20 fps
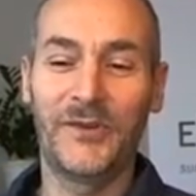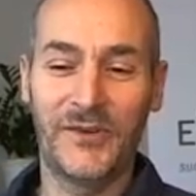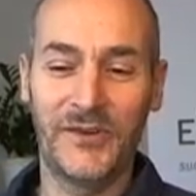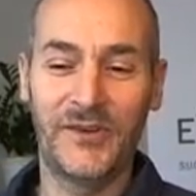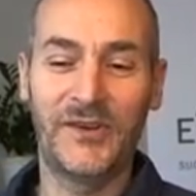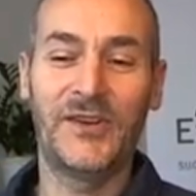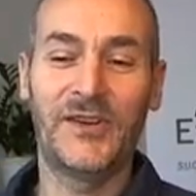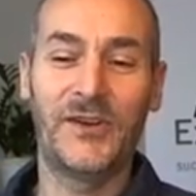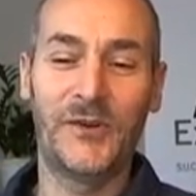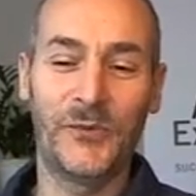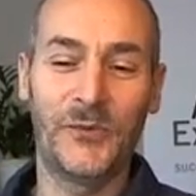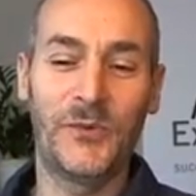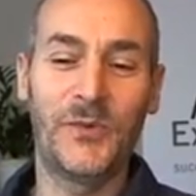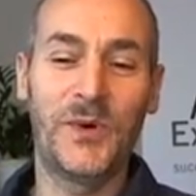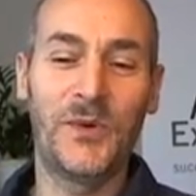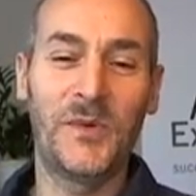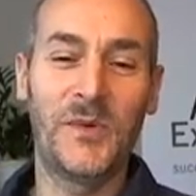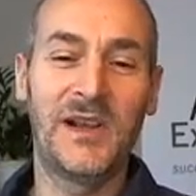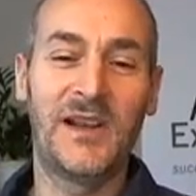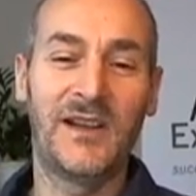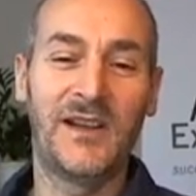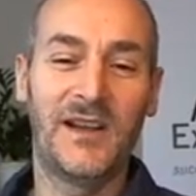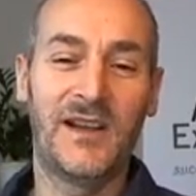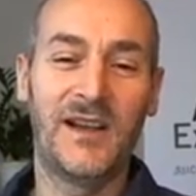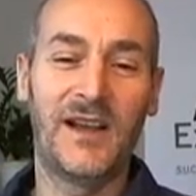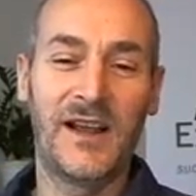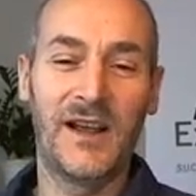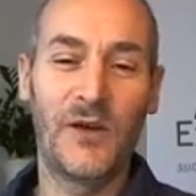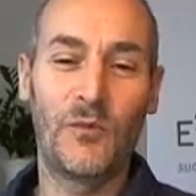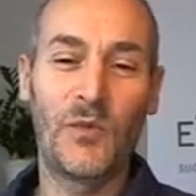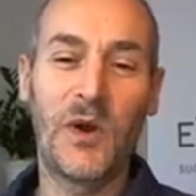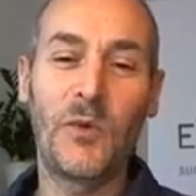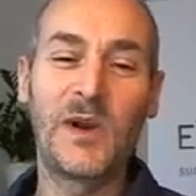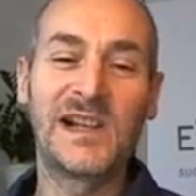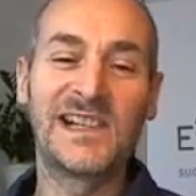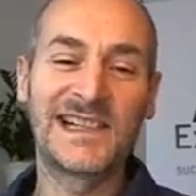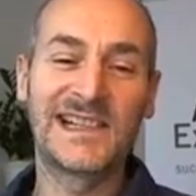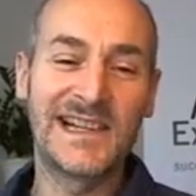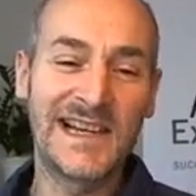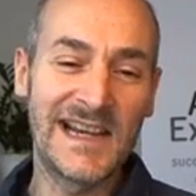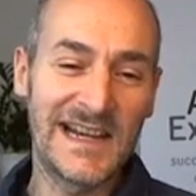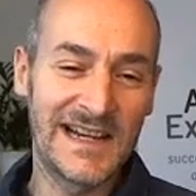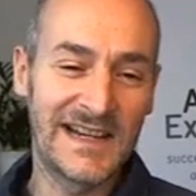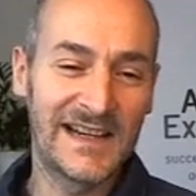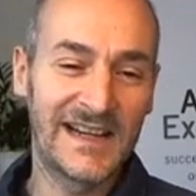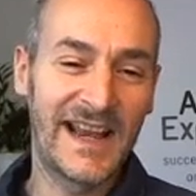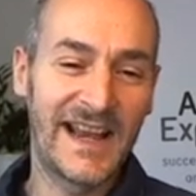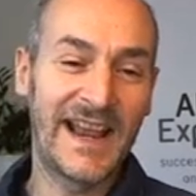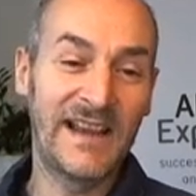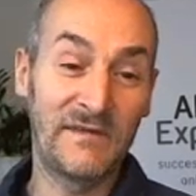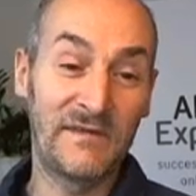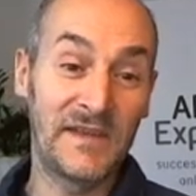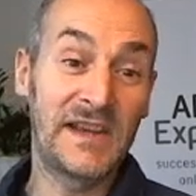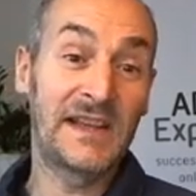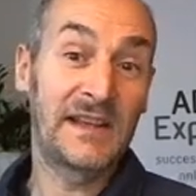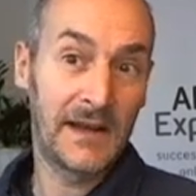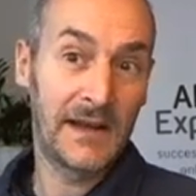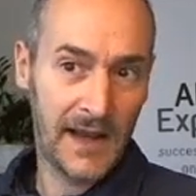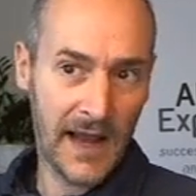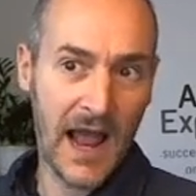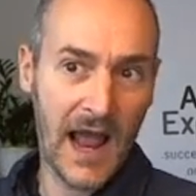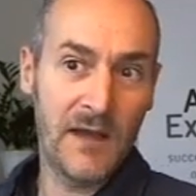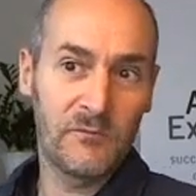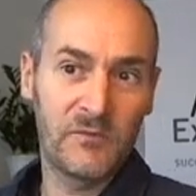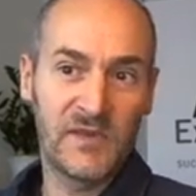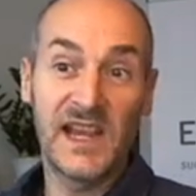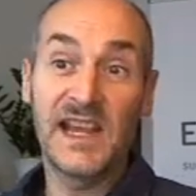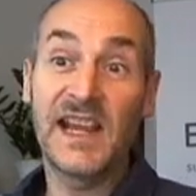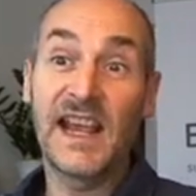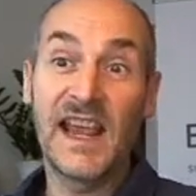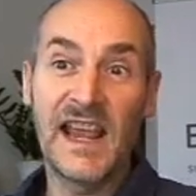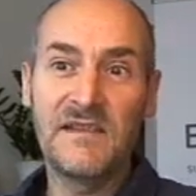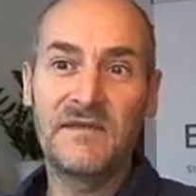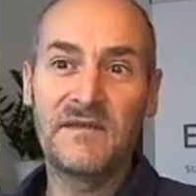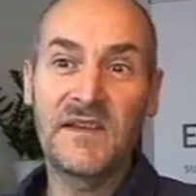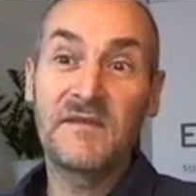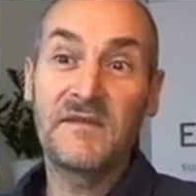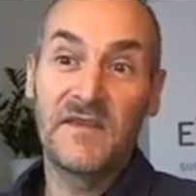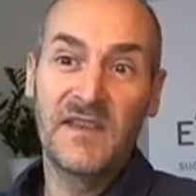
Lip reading: So we will see if it can, if